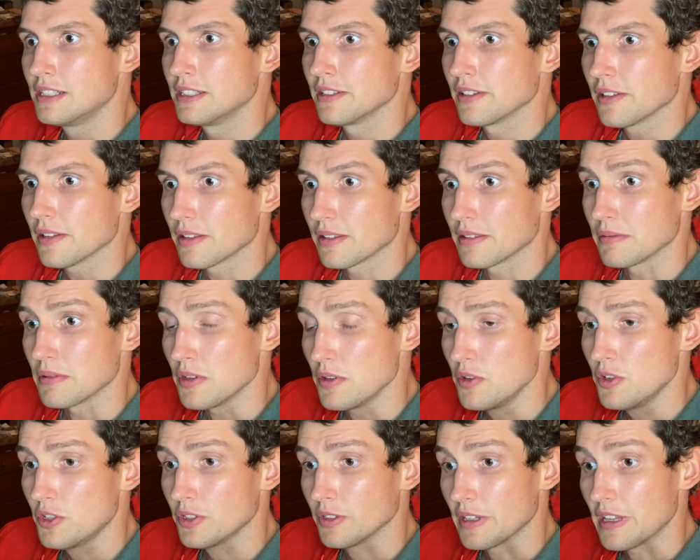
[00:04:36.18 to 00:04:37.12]
And
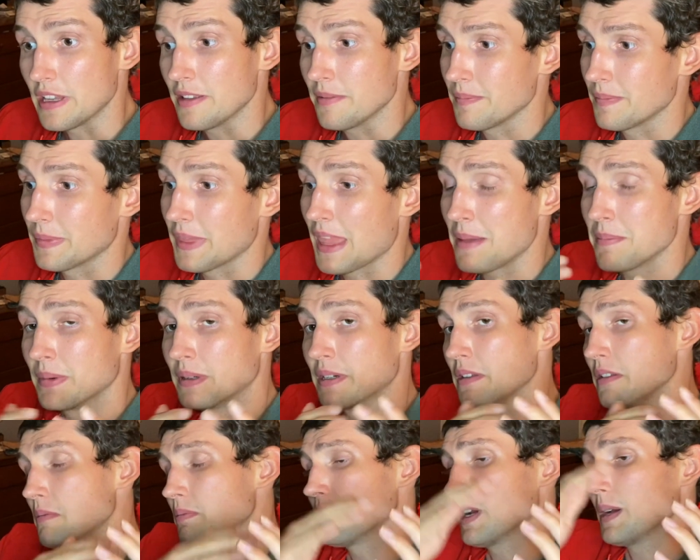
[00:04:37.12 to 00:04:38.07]
usually that money
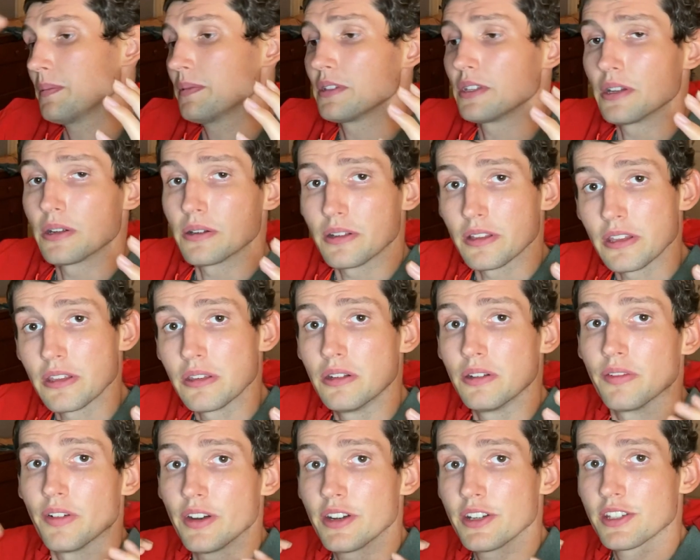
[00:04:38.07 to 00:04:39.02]
would probably go to the
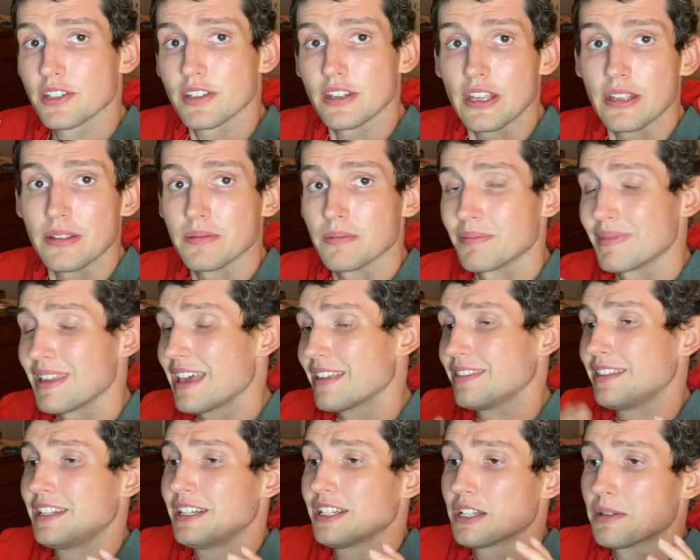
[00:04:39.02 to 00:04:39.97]
university, the
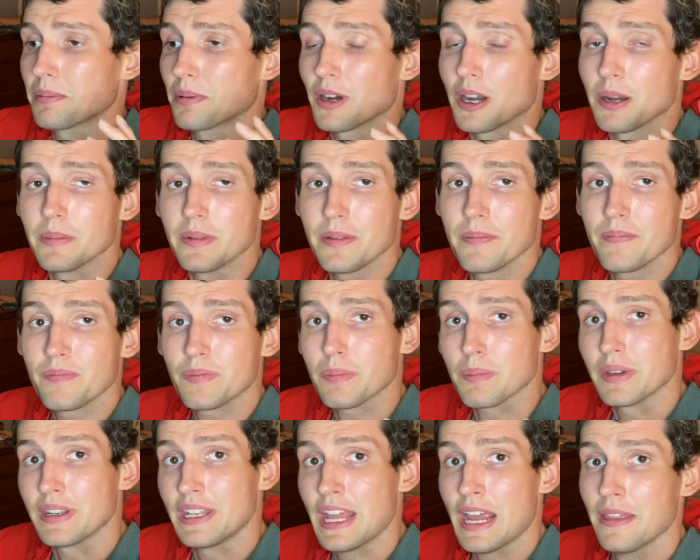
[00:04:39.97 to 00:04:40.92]
athletic department.
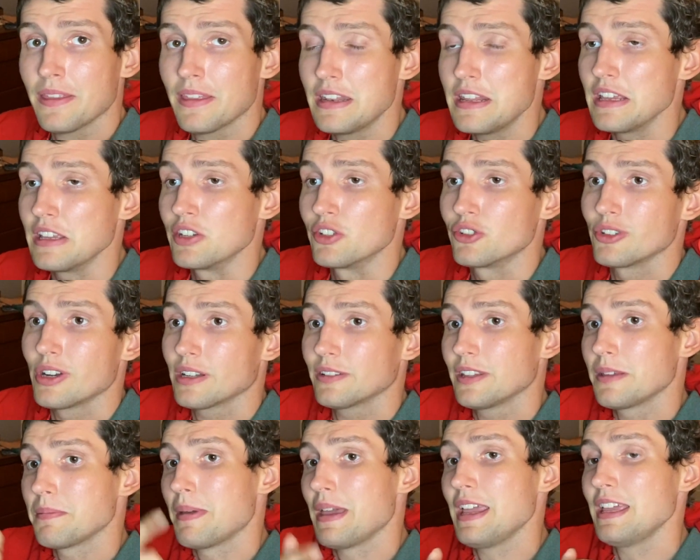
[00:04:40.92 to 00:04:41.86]
But now that he can
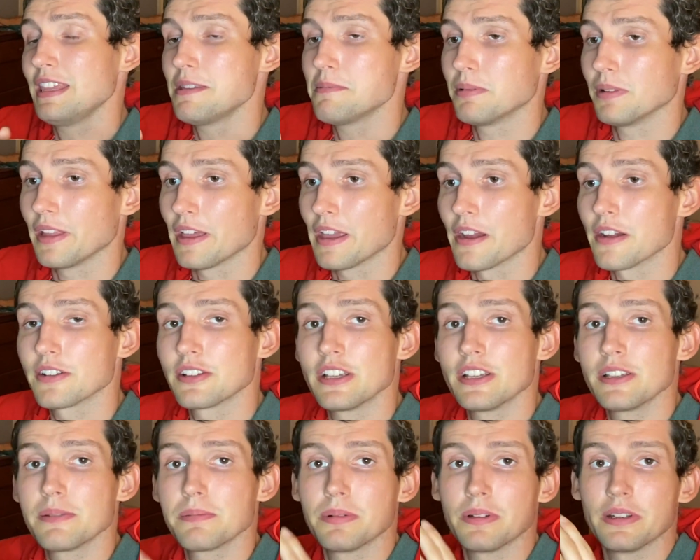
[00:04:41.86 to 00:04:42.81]
directly pay the players,
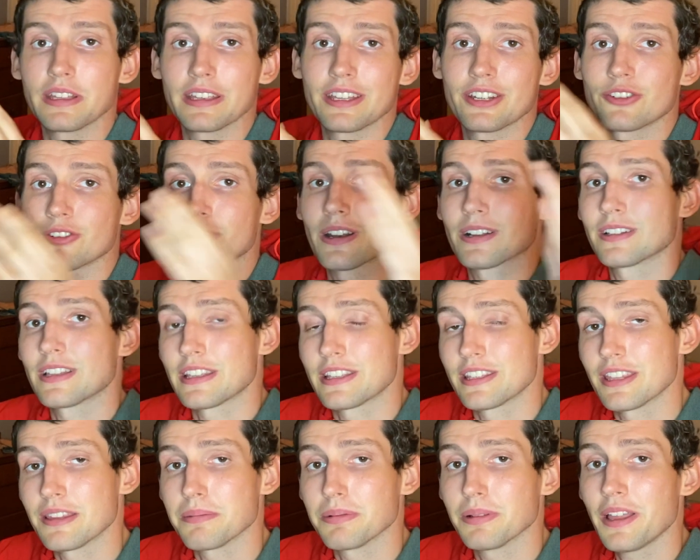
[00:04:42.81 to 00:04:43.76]
he's putting it directly to
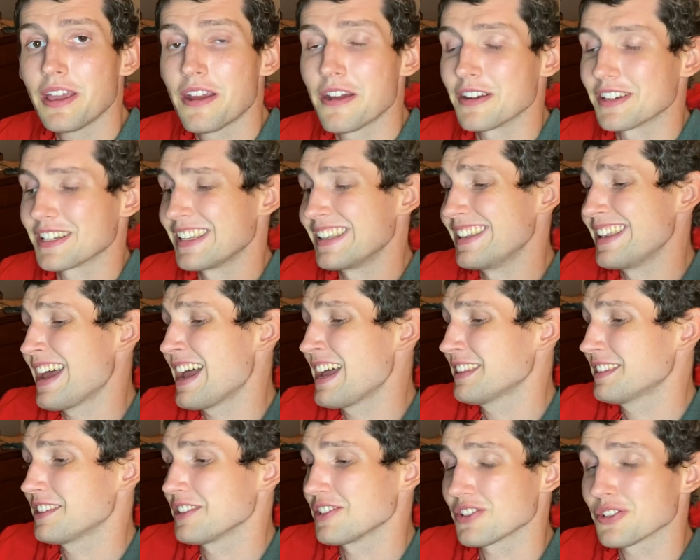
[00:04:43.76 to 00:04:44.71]
the players and
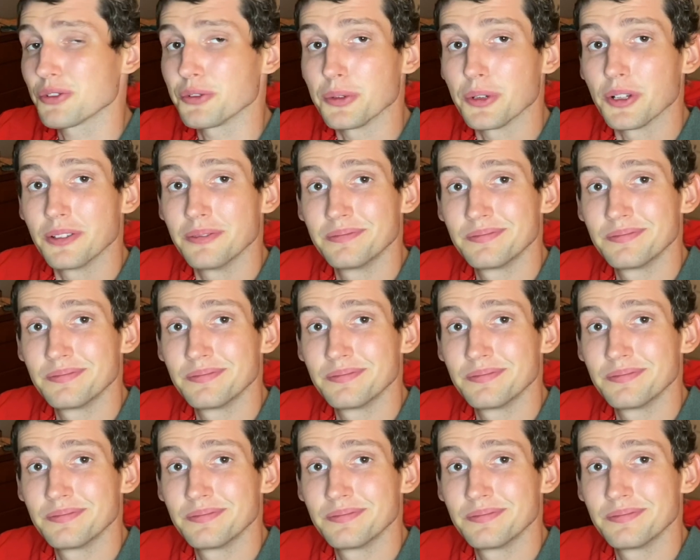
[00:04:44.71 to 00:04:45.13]
not the school.